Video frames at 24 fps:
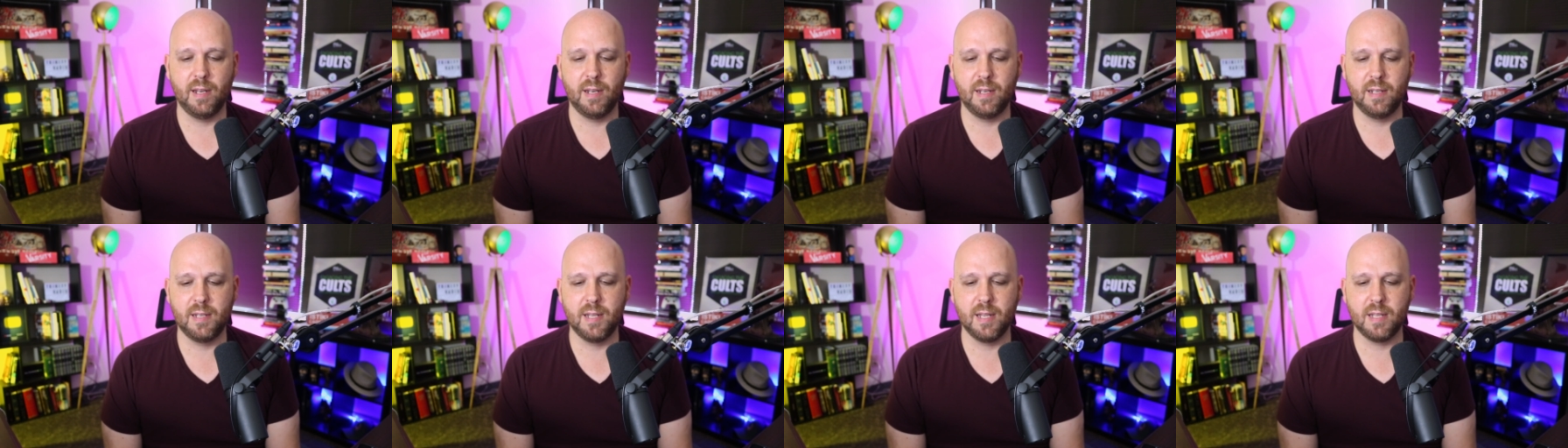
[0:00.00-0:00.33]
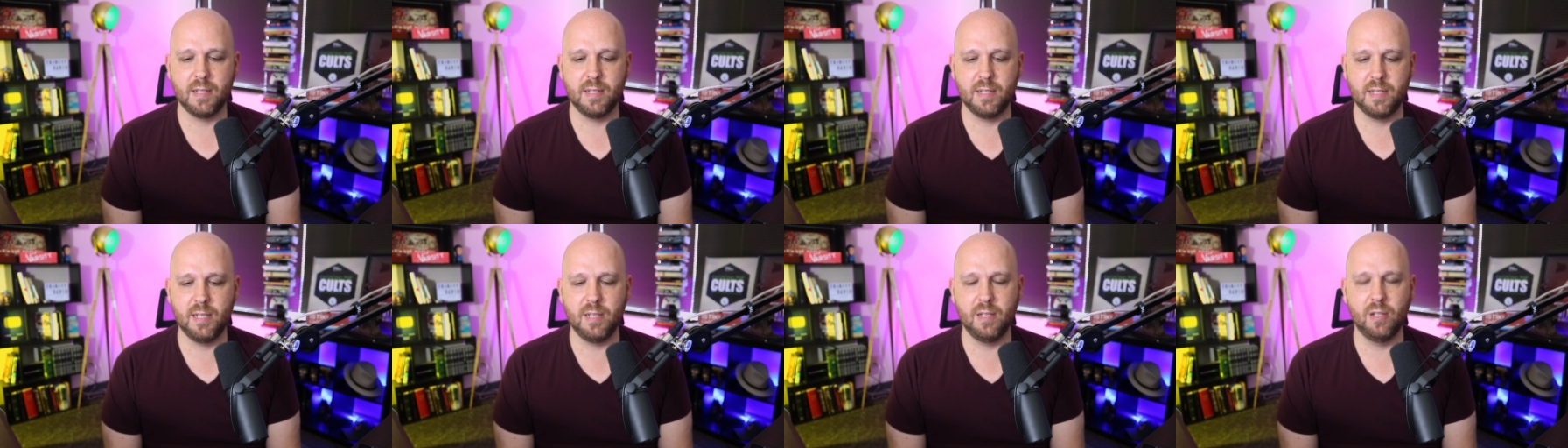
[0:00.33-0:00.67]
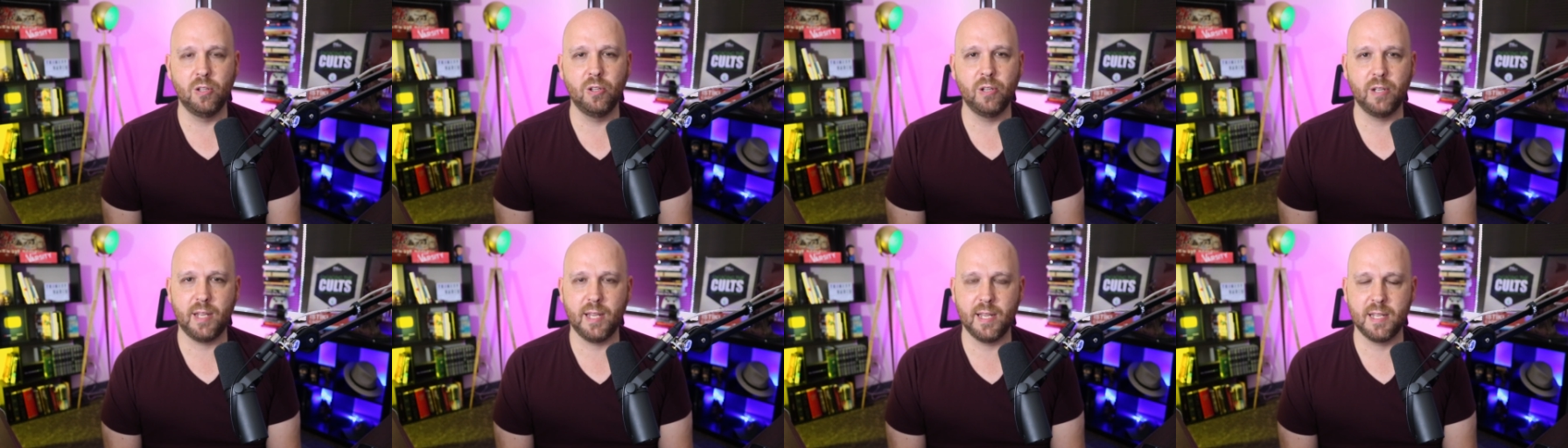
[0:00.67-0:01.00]
and didn't
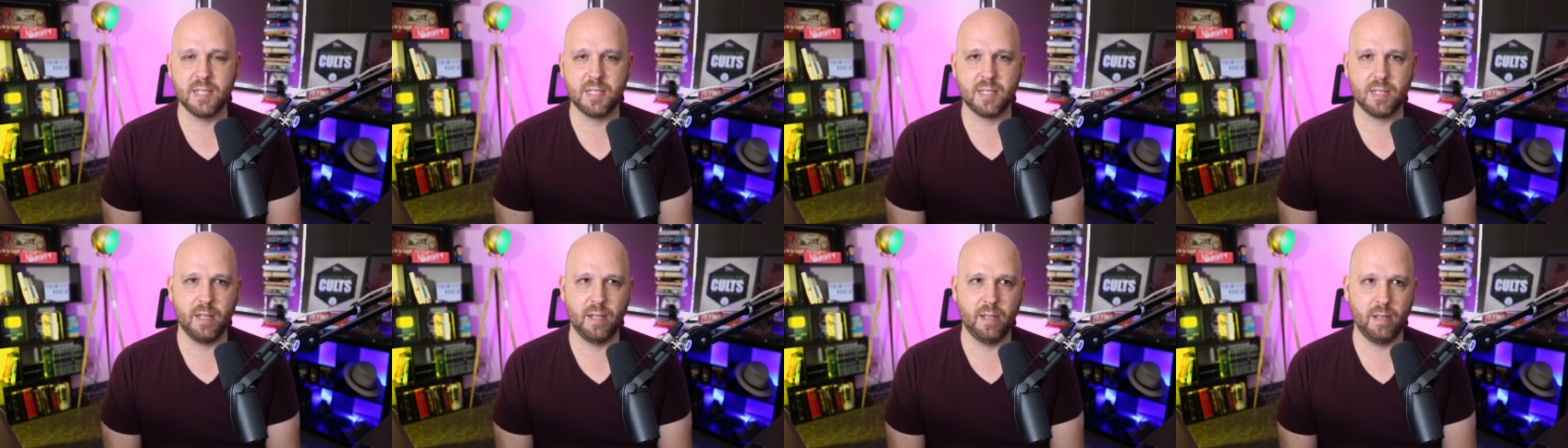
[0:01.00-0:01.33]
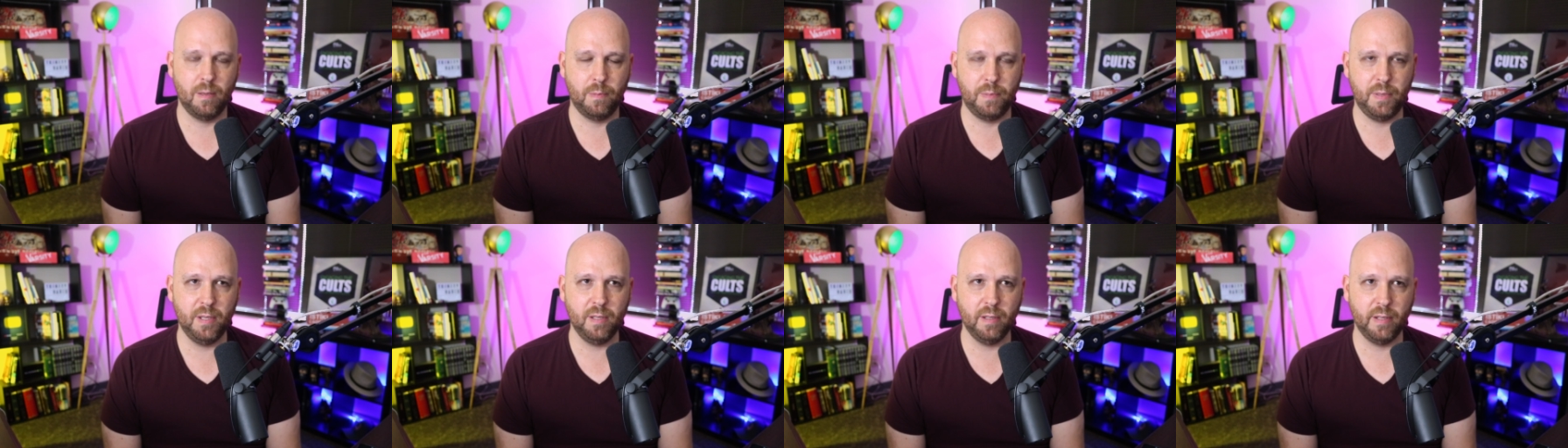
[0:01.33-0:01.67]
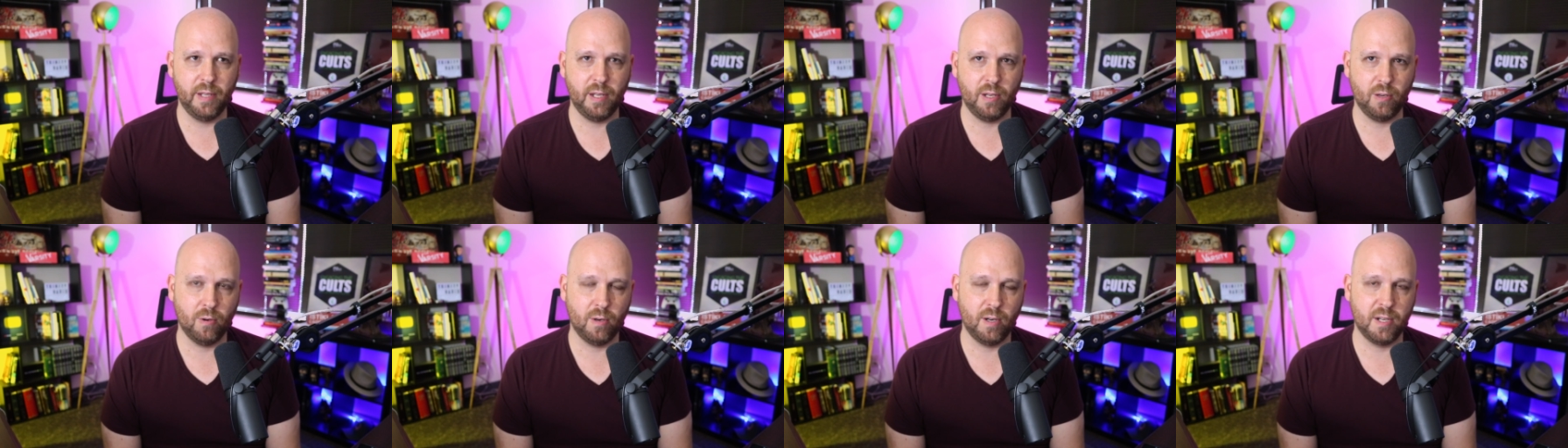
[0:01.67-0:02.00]
look as
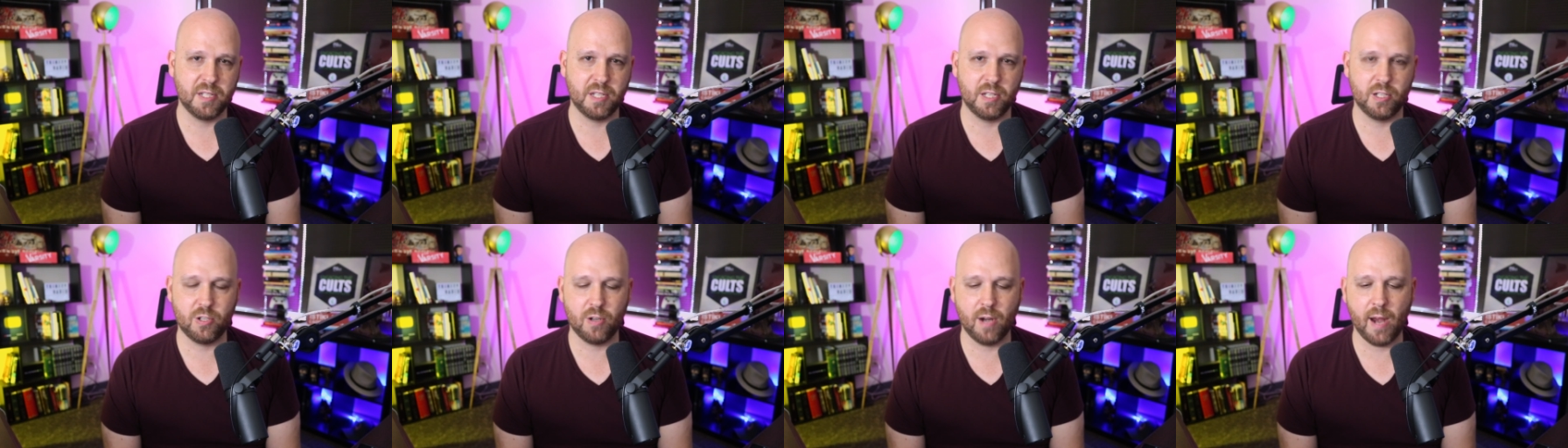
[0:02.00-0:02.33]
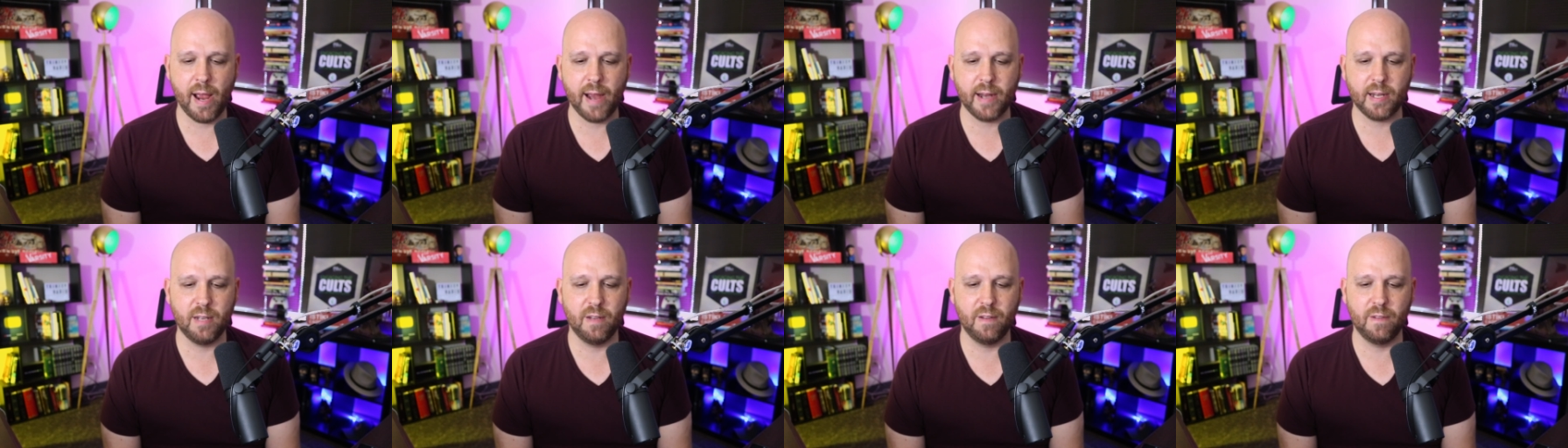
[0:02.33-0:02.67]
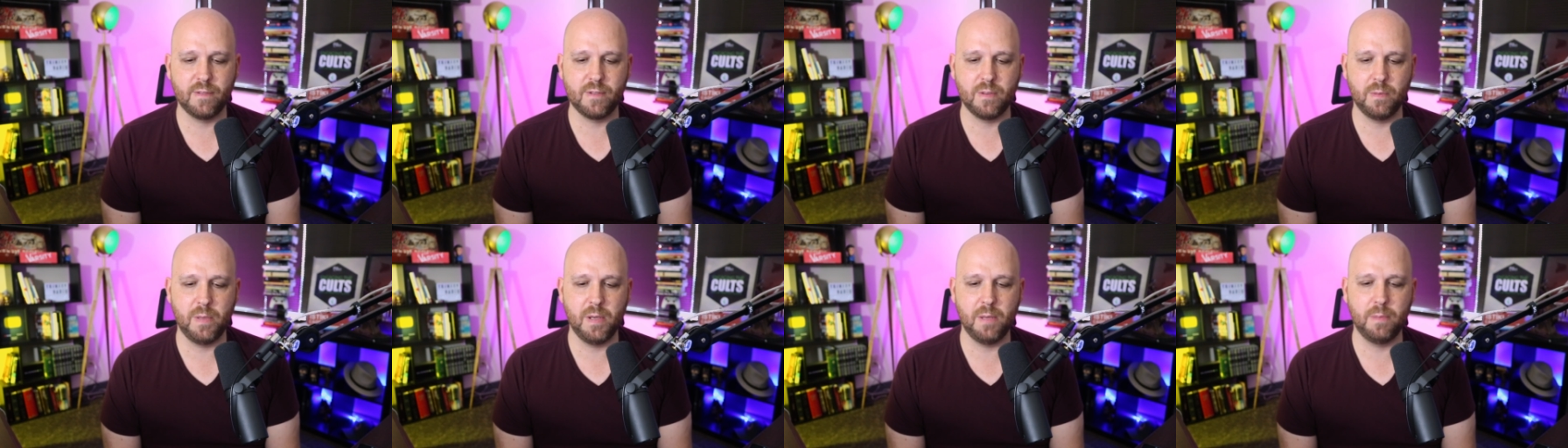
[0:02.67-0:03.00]
appealing or as
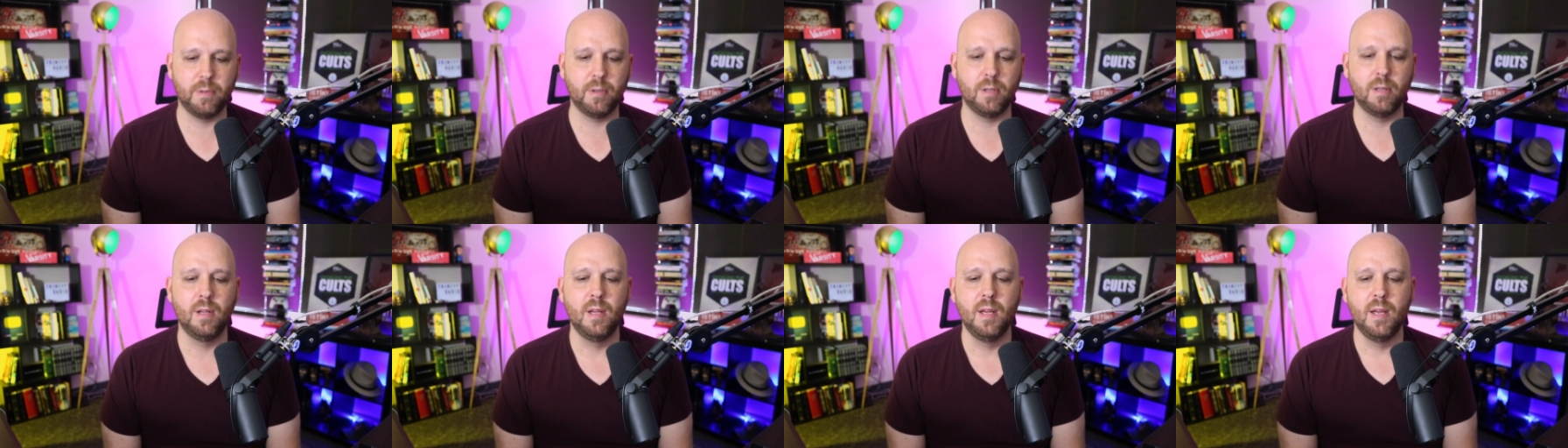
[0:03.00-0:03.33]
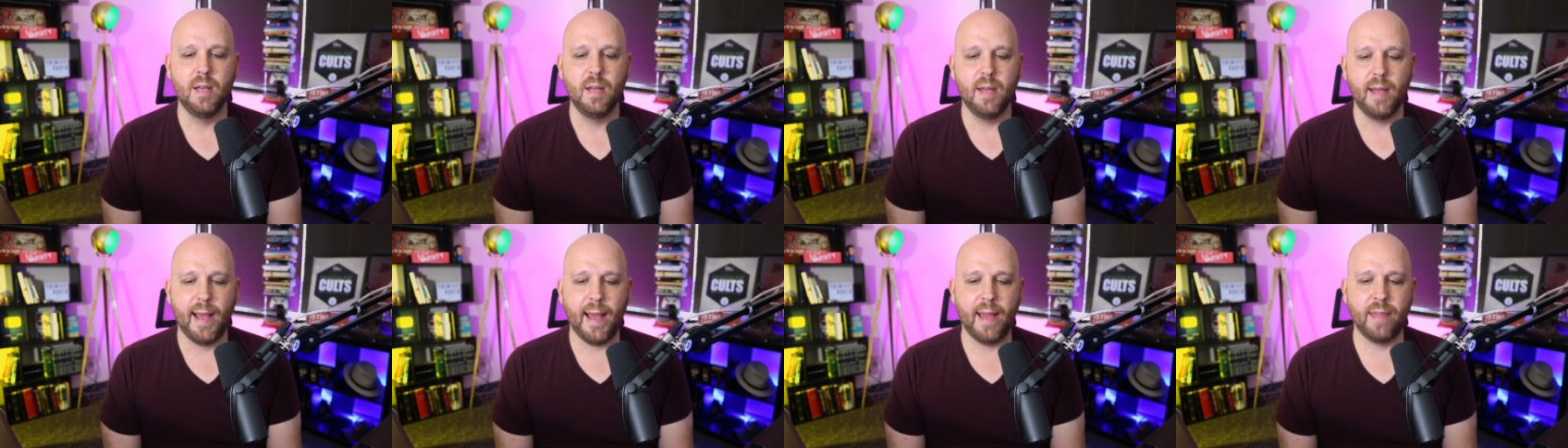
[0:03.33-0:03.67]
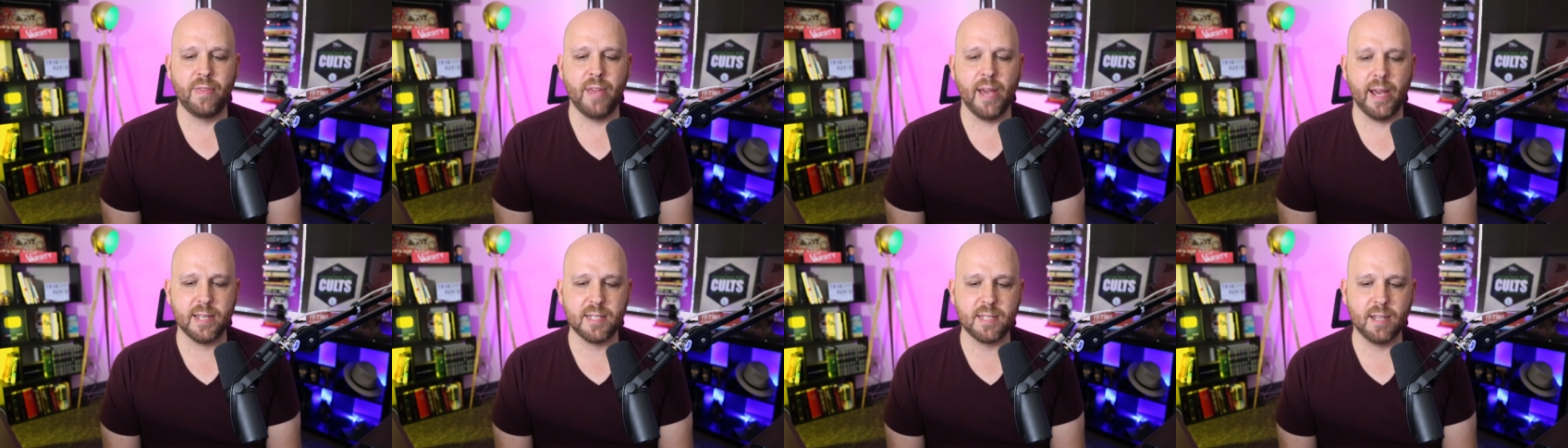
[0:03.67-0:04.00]
attractive to people
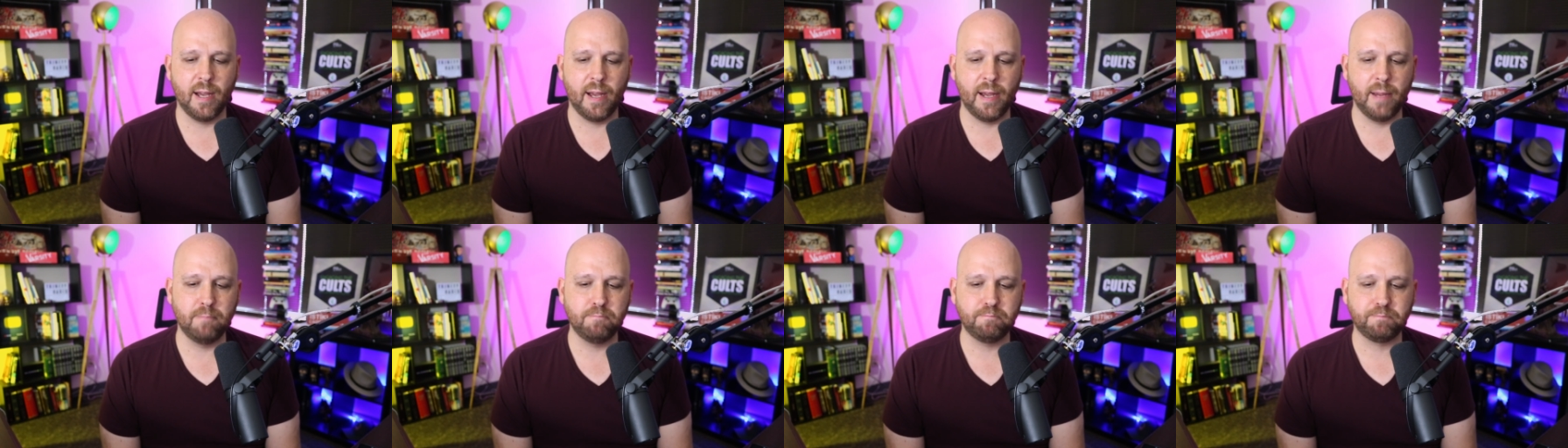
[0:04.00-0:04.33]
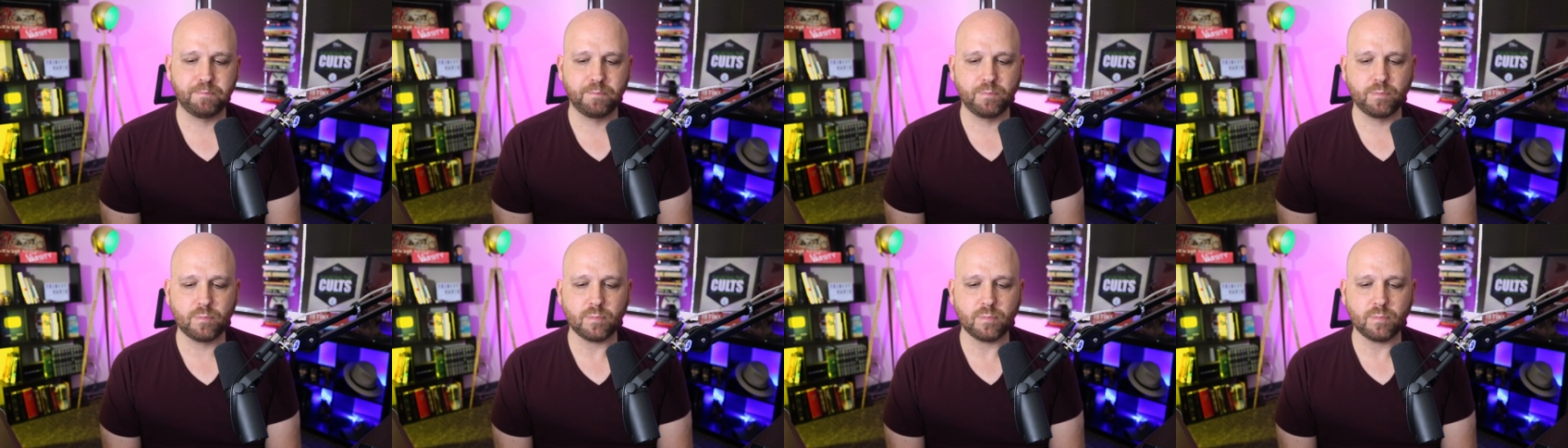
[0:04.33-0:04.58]
at that time.